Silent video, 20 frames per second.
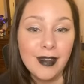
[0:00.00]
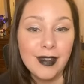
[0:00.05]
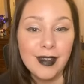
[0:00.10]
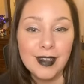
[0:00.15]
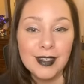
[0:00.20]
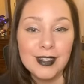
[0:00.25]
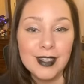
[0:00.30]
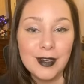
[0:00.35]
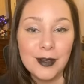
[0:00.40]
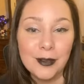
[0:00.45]

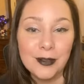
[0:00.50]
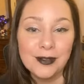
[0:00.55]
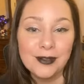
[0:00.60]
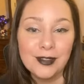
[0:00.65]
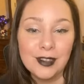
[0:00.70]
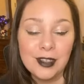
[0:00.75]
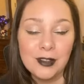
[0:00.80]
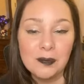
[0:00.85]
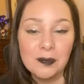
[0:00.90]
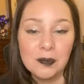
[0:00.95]
because I'm
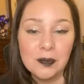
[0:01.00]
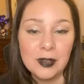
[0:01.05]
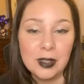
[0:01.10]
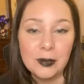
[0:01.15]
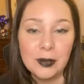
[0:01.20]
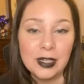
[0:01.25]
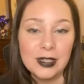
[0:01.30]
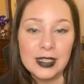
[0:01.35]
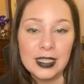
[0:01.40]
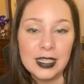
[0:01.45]

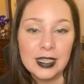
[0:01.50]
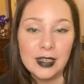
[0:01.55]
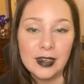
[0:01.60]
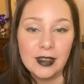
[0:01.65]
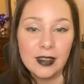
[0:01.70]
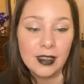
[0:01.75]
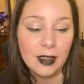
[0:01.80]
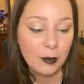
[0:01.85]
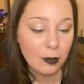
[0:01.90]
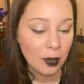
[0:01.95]
not seeing
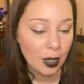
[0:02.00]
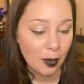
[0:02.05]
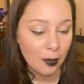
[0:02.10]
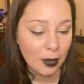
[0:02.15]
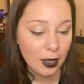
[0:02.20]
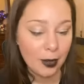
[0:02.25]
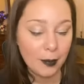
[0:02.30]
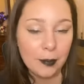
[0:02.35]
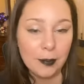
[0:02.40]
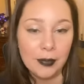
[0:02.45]
anything pop
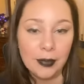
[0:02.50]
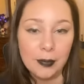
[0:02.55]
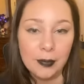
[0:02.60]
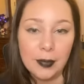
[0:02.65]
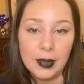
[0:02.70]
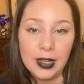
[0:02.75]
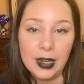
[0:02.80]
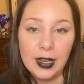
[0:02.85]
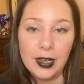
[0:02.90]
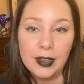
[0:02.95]
up.
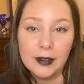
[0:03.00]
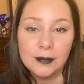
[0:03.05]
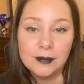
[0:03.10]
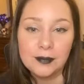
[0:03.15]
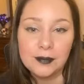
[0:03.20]
But